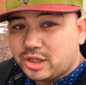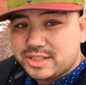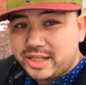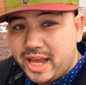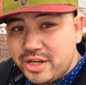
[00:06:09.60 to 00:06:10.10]
far
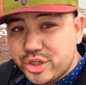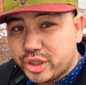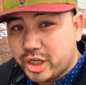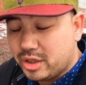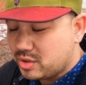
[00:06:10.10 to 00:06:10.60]
as the
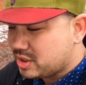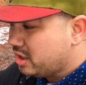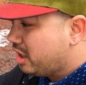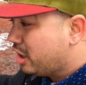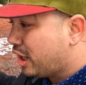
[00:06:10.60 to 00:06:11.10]
engine goes,
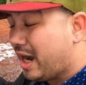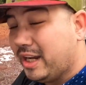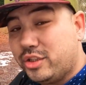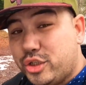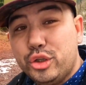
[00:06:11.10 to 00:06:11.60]

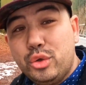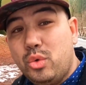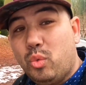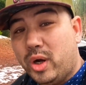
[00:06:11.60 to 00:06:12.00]
I do